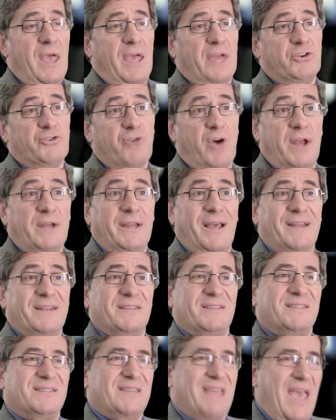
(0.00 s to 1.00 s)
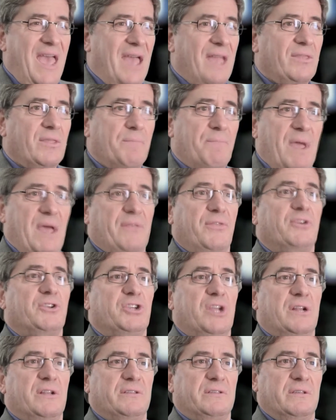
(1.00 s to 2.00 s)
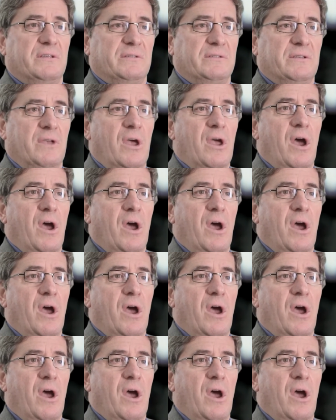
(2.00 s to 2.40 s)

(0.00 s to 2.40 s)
and trying to understand the pathogenesis